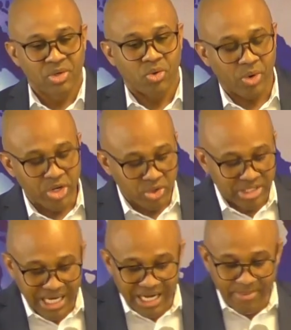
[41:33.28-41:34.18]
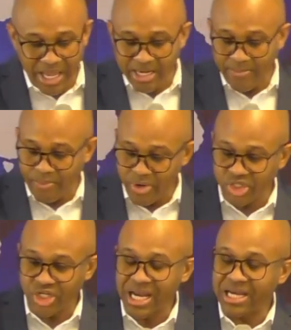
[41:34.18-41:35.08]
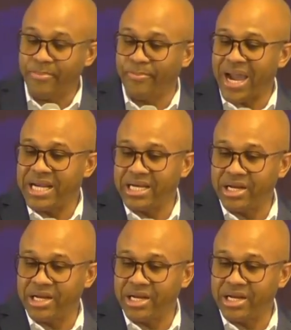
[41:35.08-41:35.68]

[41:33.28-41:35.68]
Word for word: When you tell them that the preaching and the binding